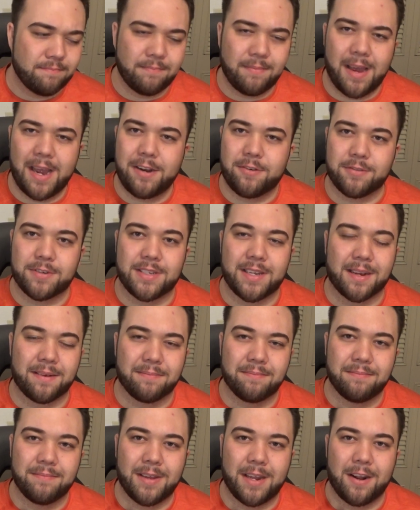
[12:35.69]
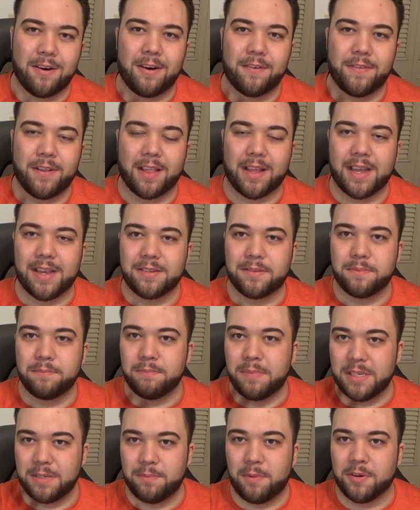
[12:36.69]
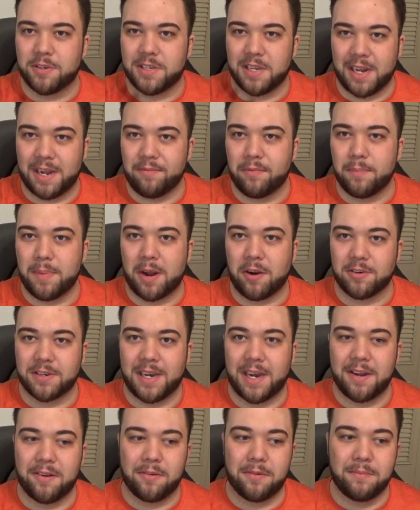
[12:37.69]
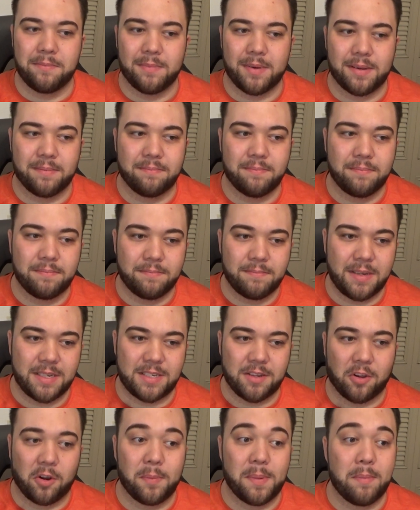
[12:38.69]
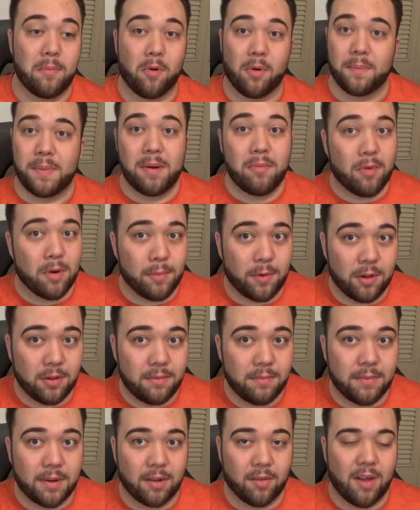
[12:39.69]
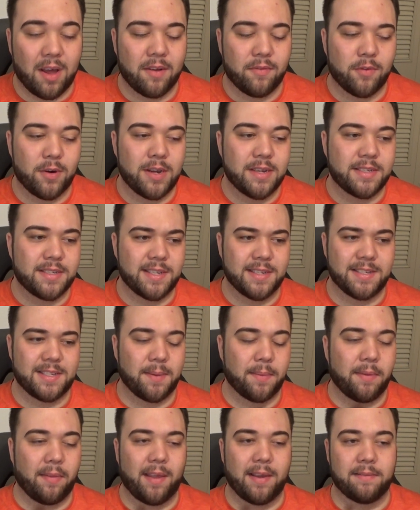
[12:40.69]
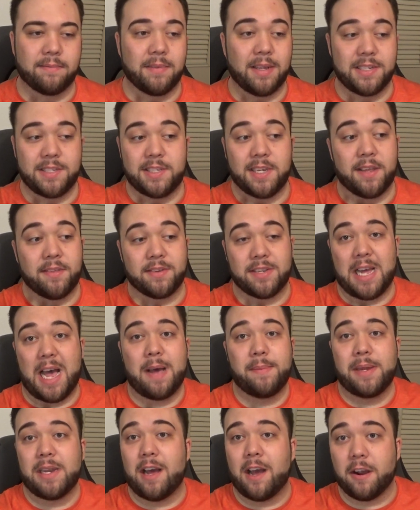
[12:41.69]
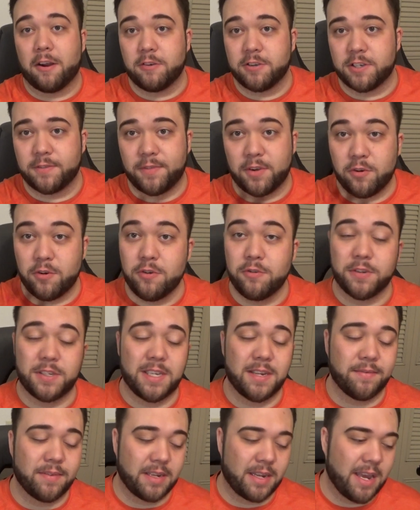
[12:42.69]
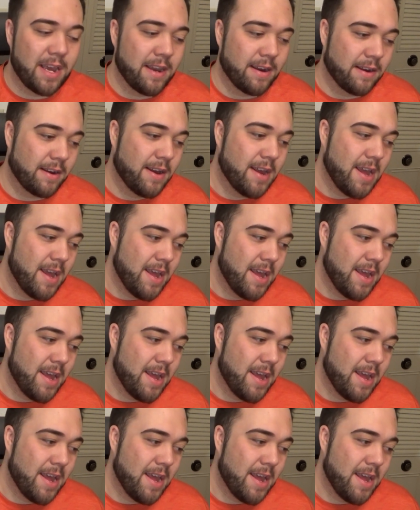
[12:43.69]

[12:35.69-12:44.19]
Interesting. You know, I feel like his books could have a better title, but it's a little bit more memorable in a lot of ways than something like, let's say, The Tommyknockers, if you're new to Stephen King.